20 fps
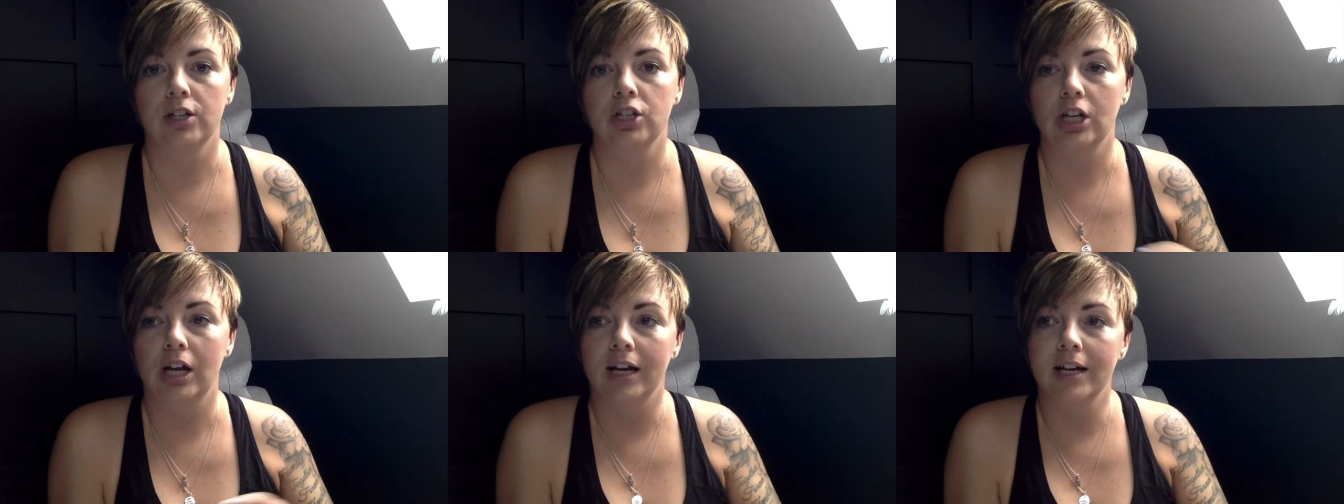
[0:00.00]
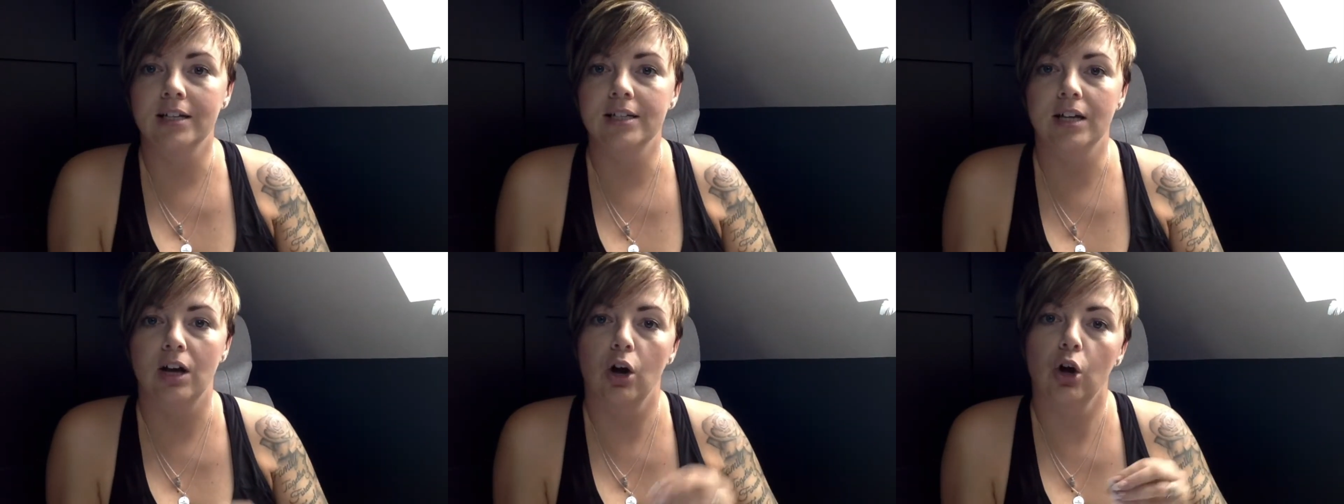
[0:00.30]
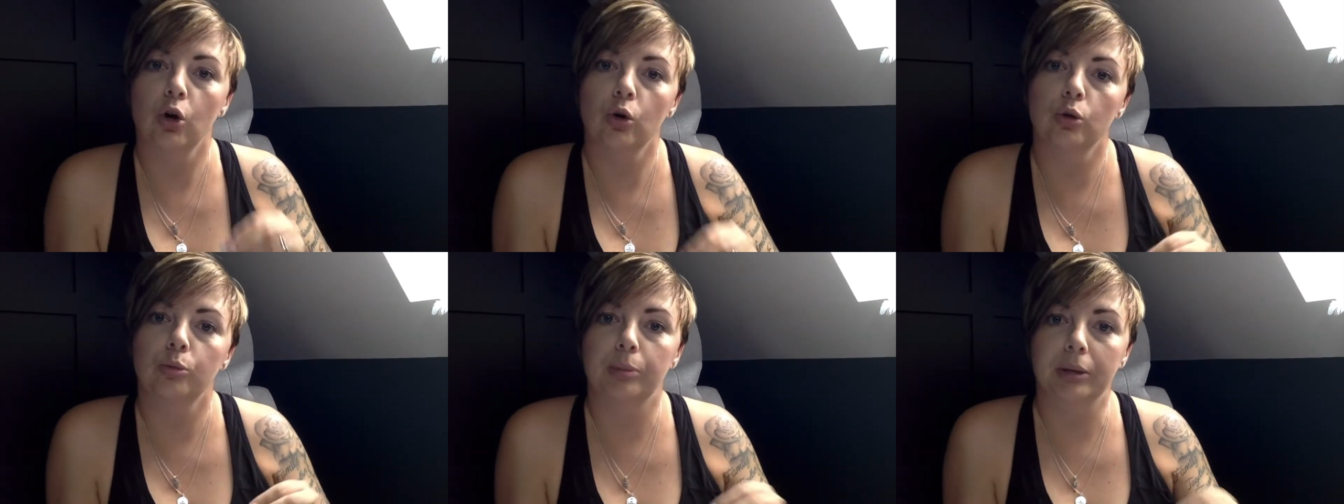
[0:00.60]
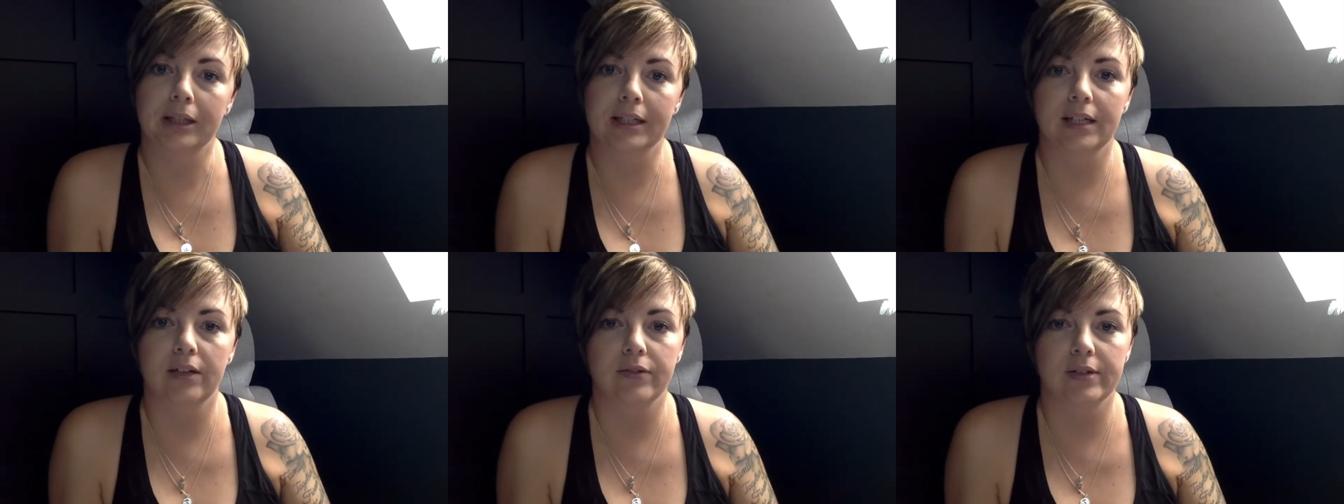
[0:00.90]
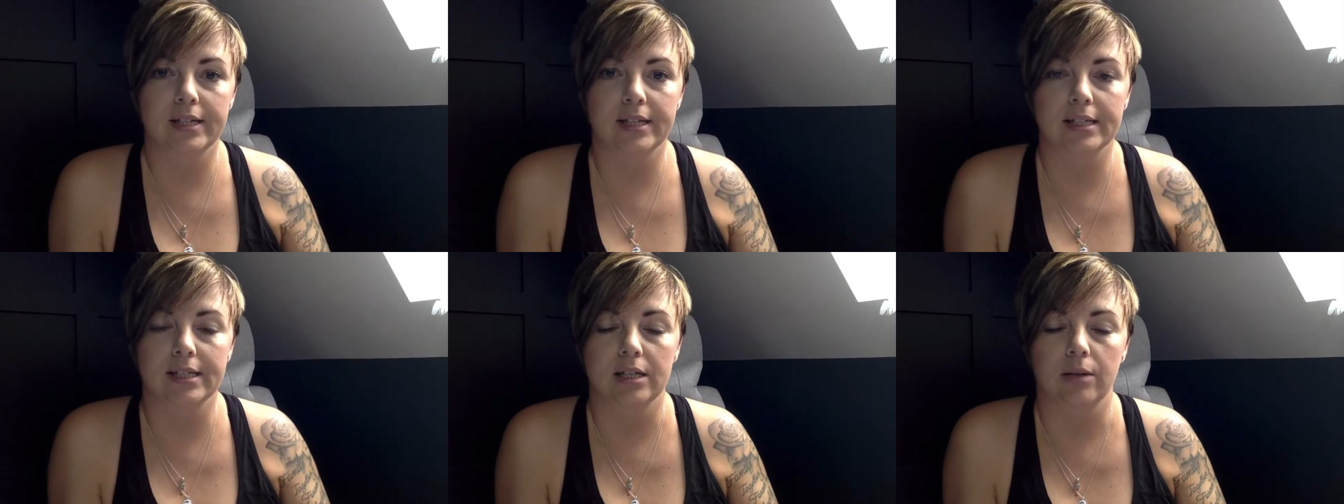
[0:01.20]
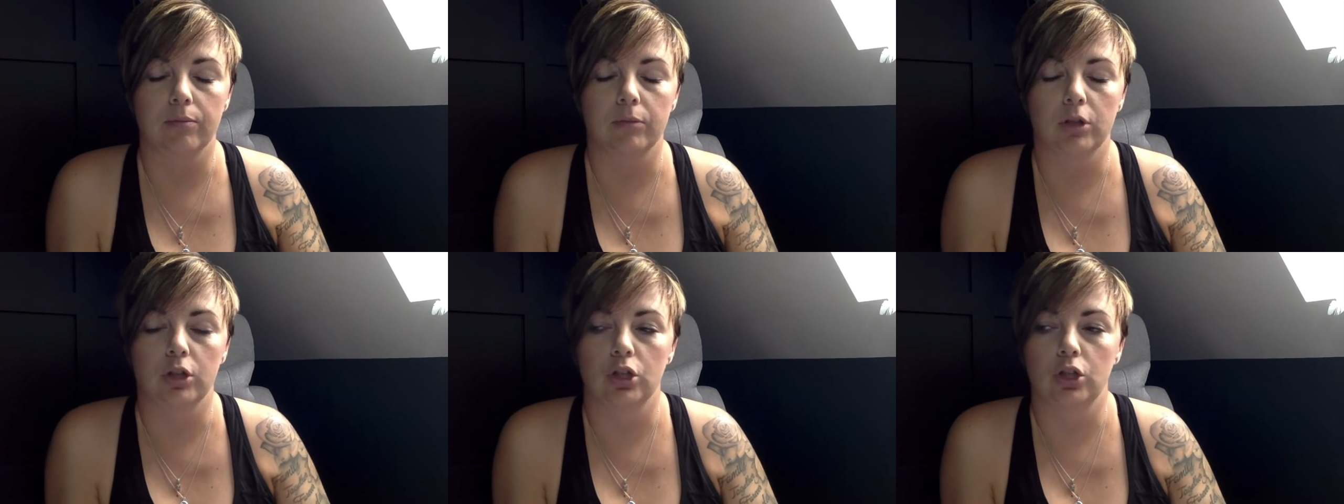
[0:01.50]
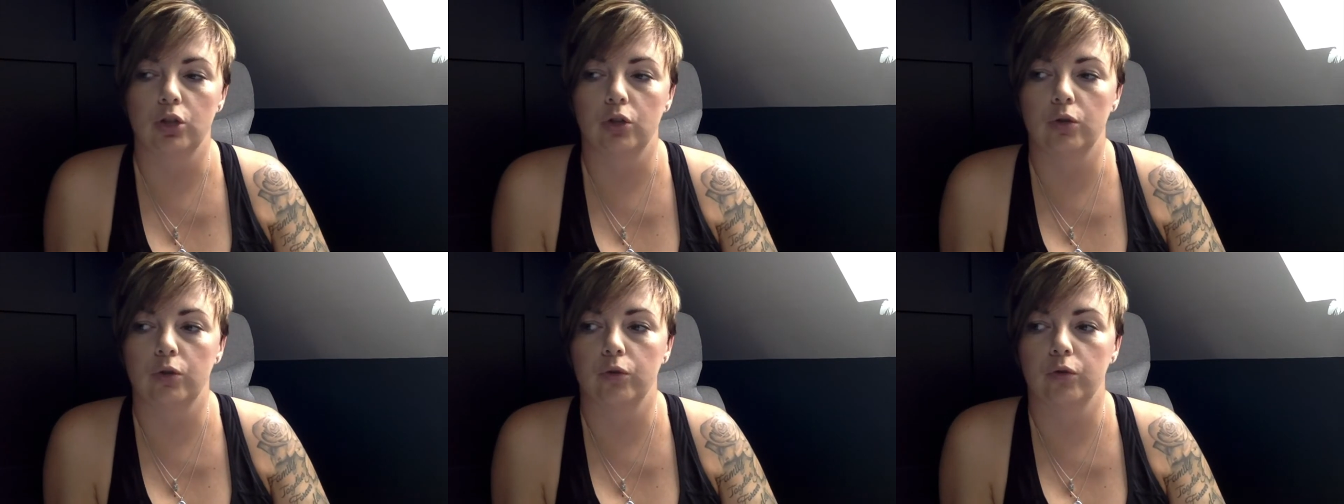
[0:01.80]
challenge that old belief system that
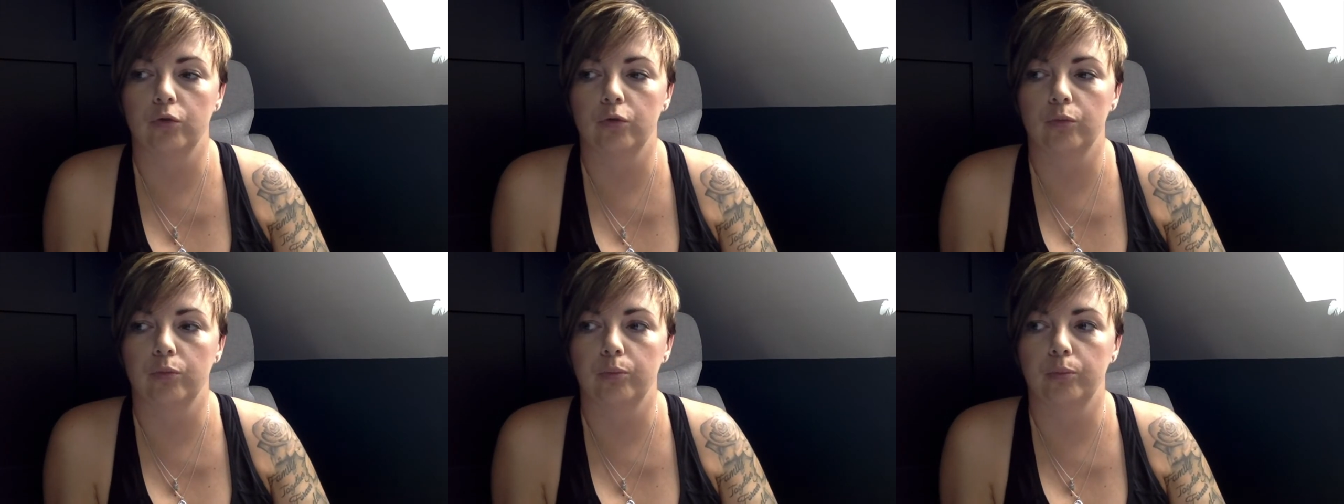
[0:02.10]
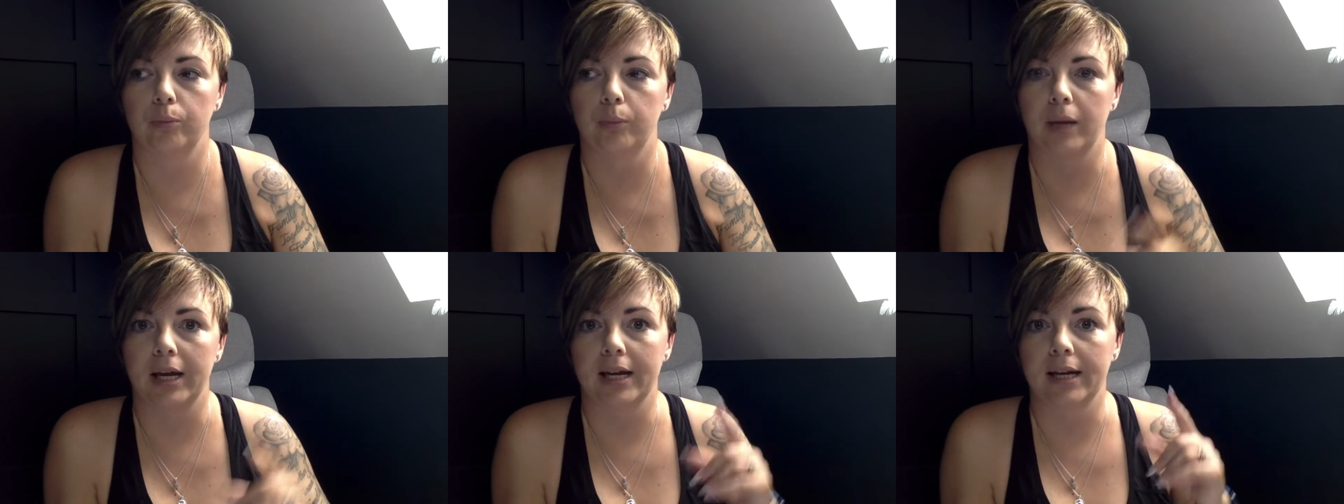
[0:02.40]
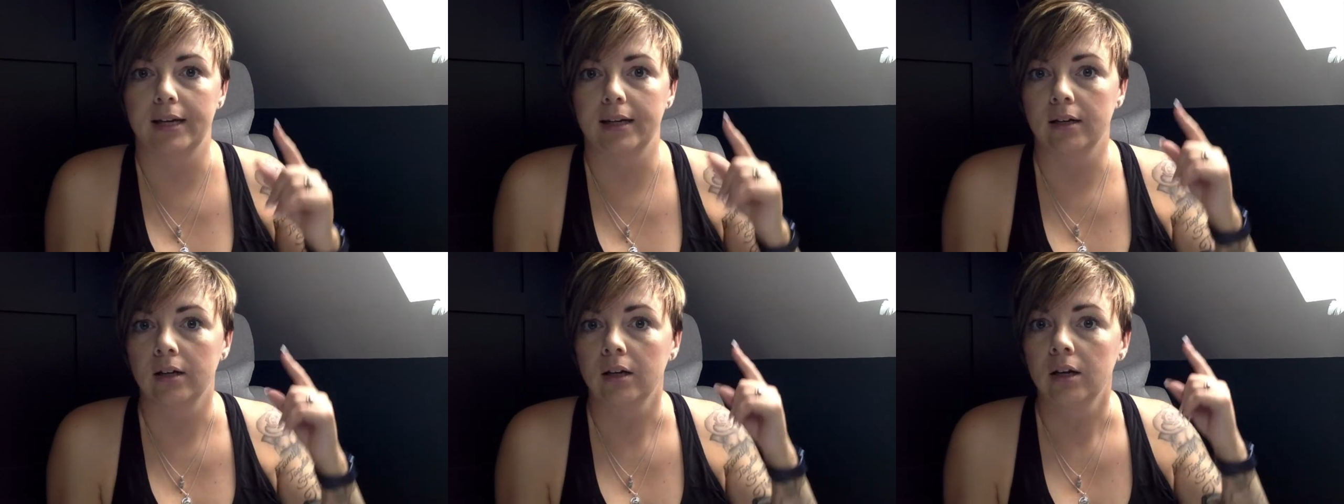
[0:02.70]
you've been